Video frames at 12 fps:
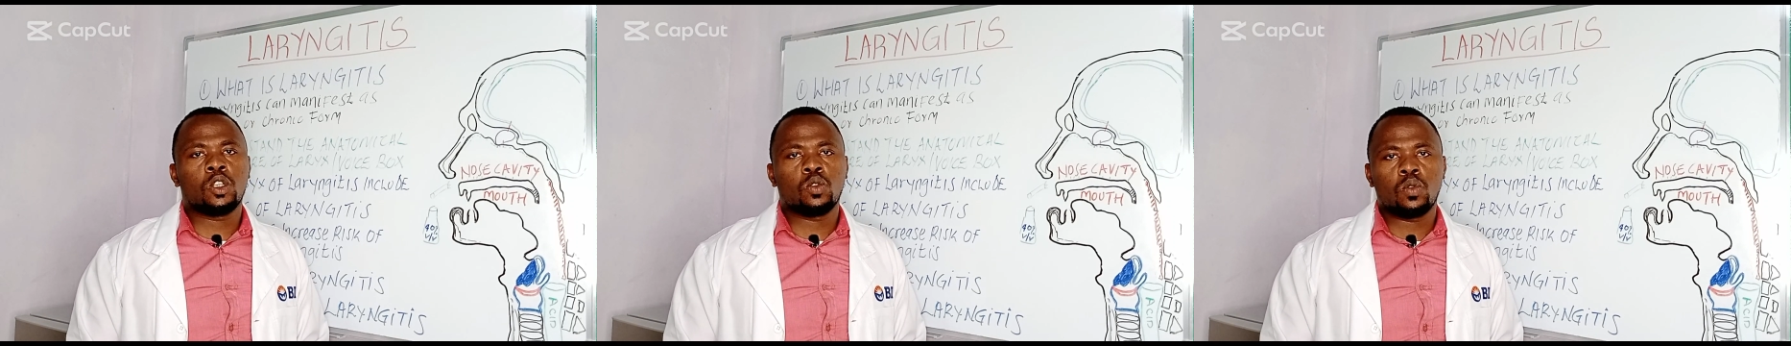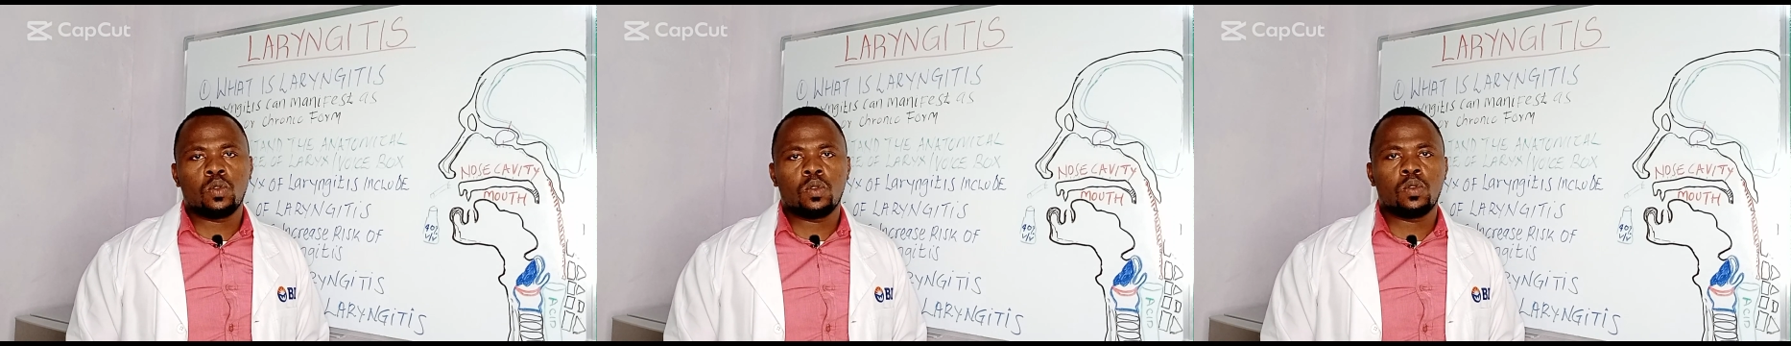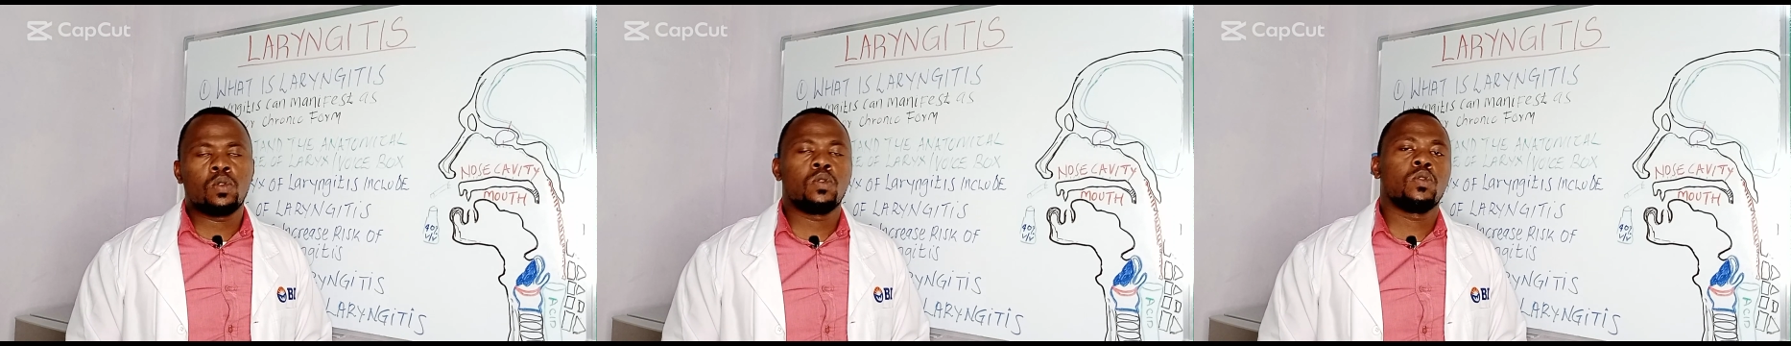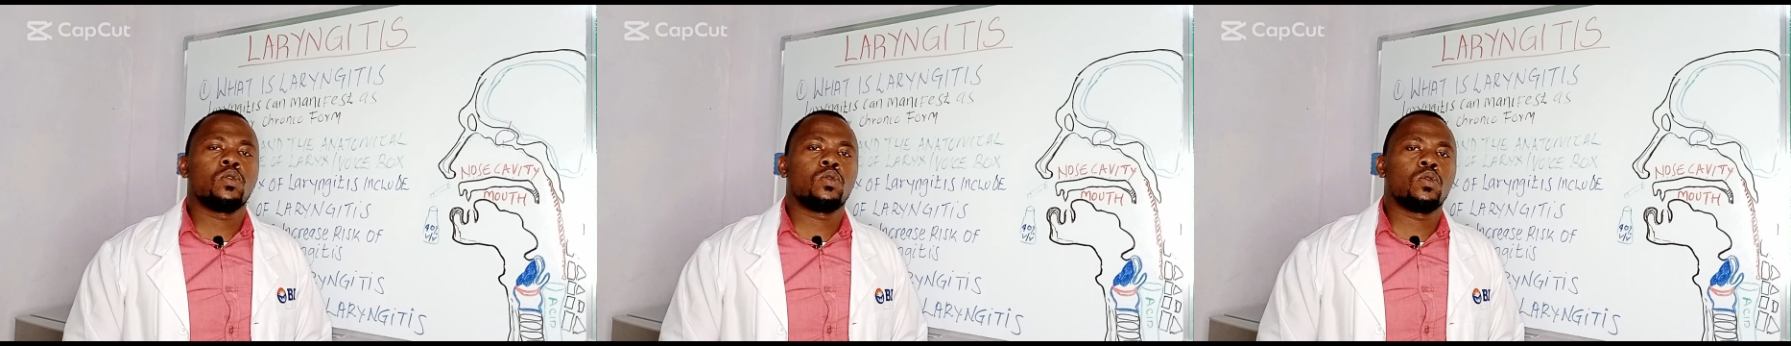to
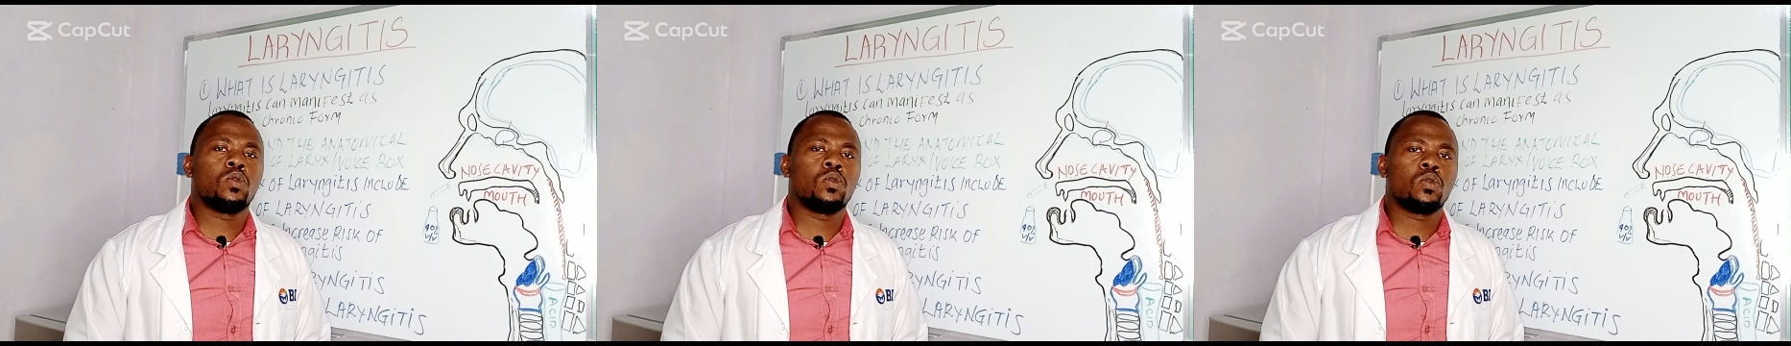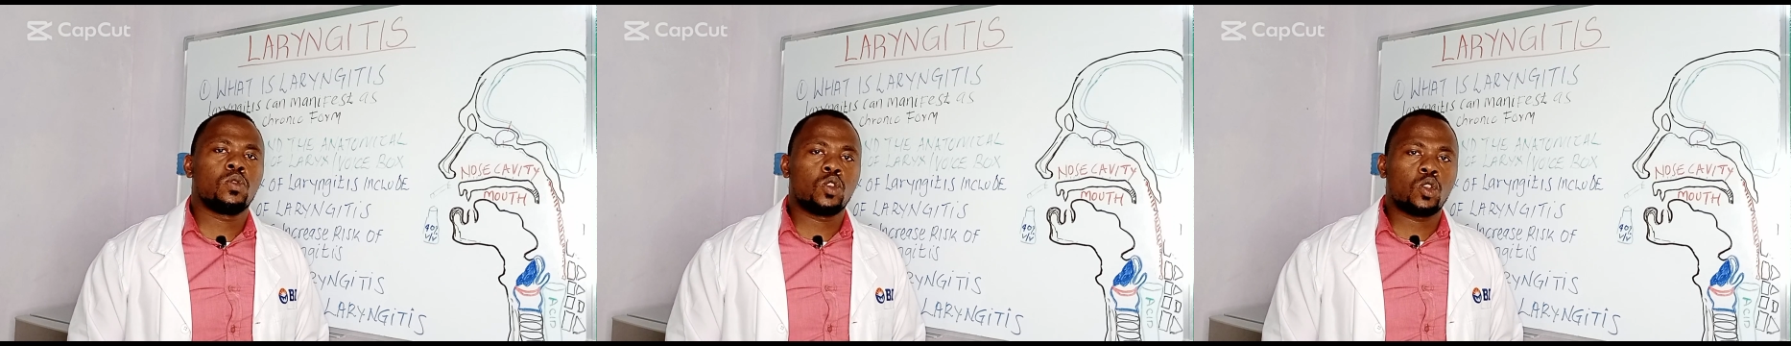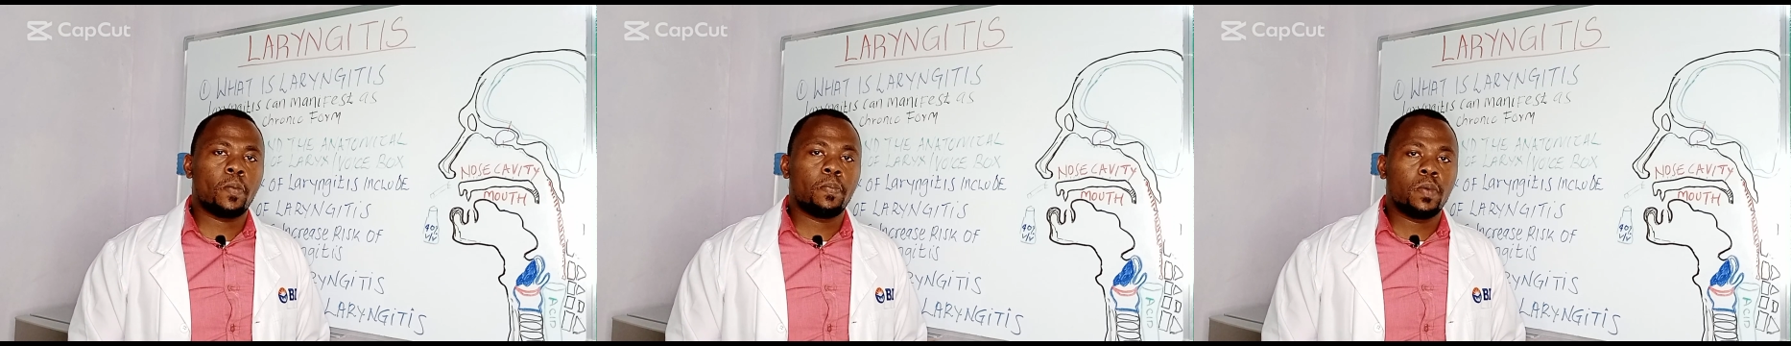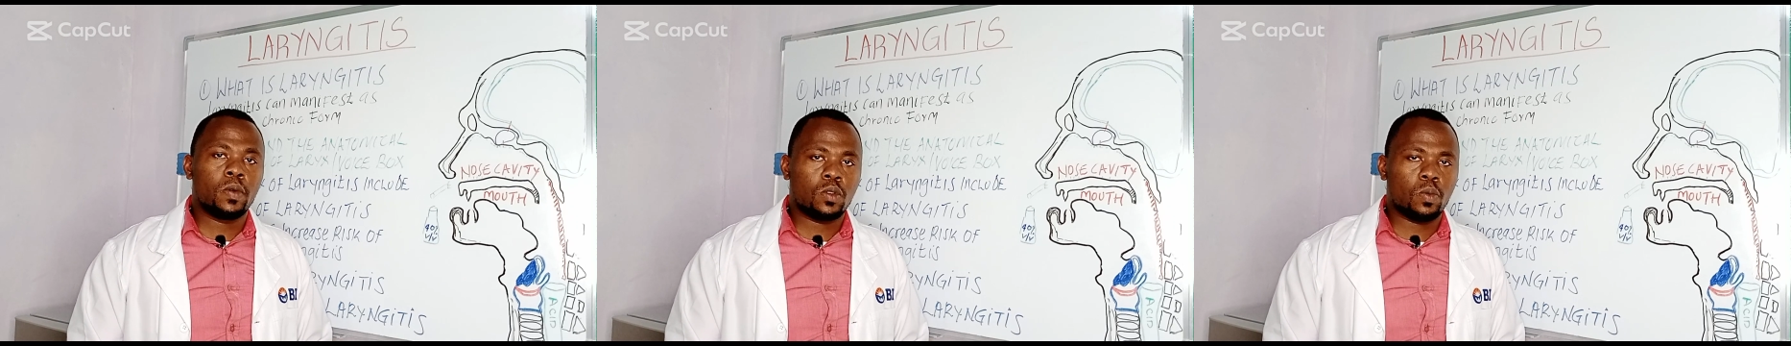stop
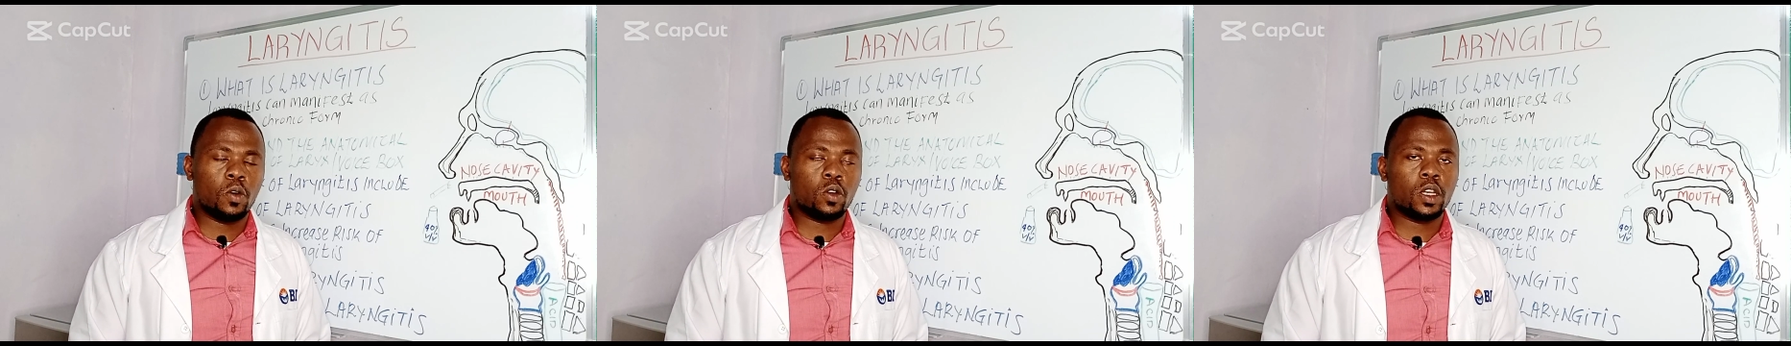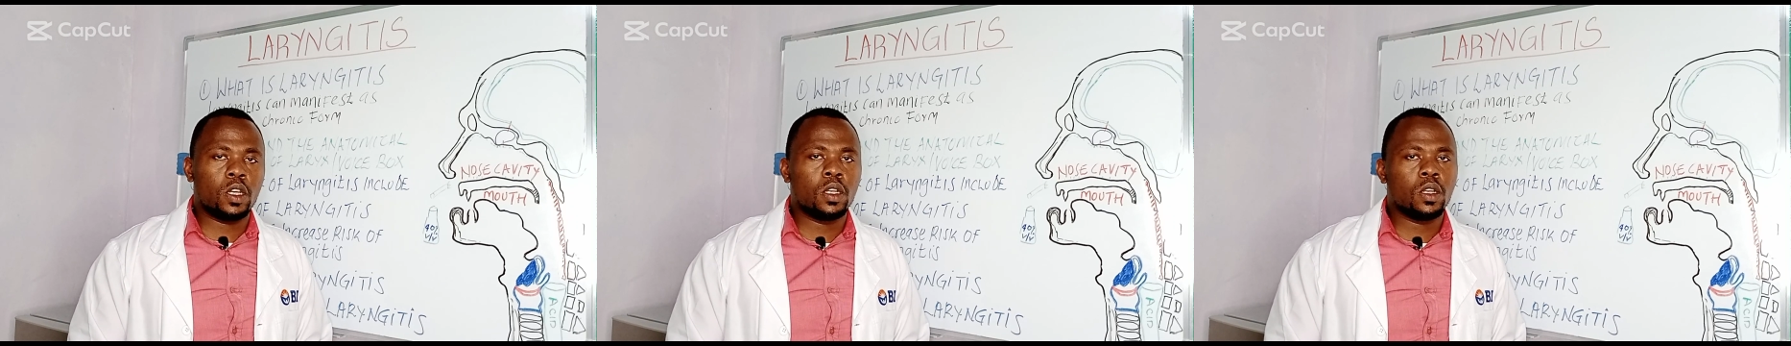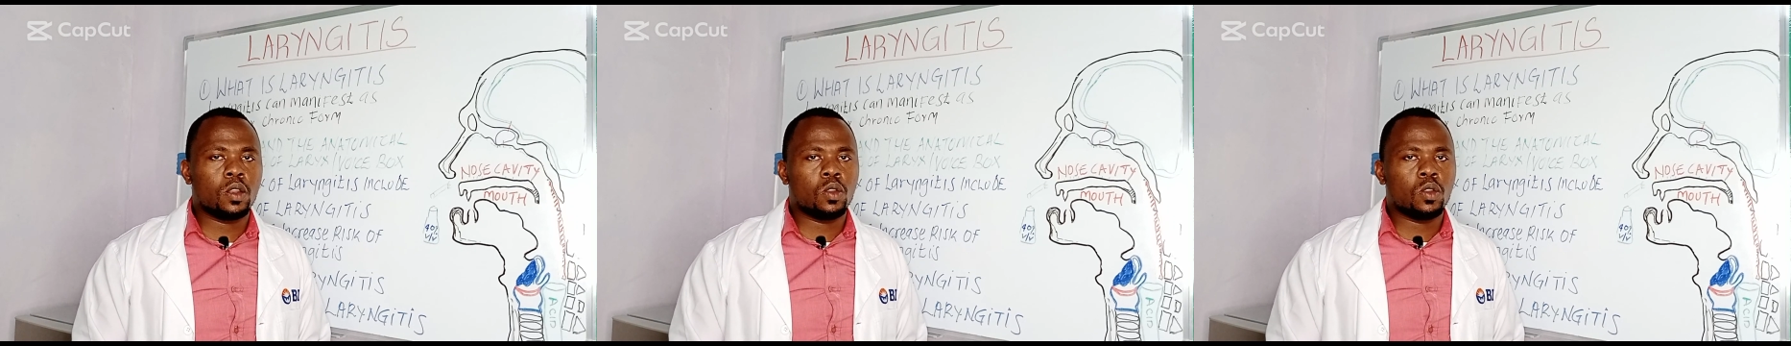smoking.